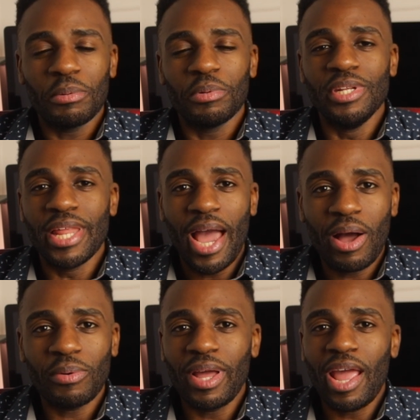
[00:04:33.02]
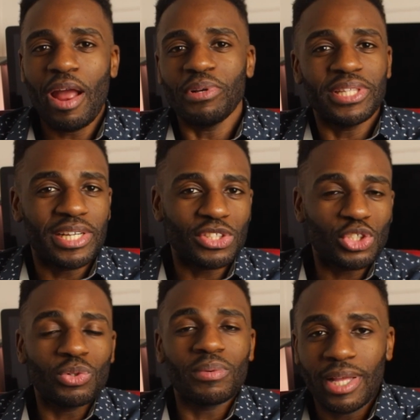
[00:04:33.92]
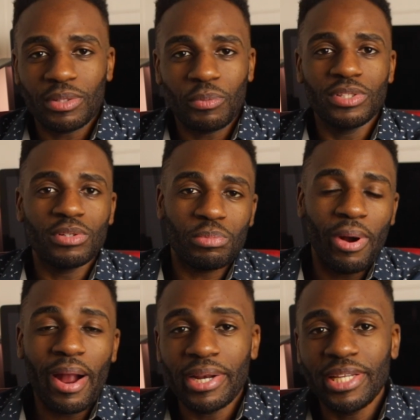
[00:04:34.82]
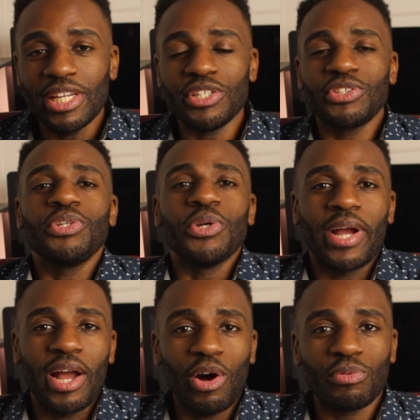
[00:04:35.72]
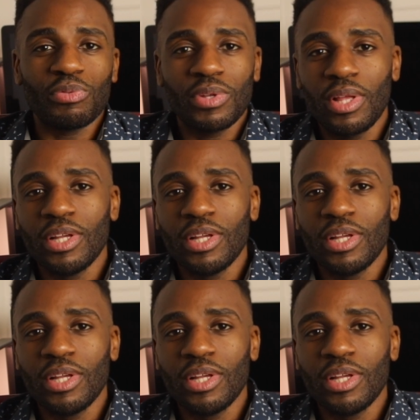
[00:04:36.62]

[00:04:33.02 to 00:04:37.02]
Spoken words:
now everything else is thrown out the window. Priority is your health.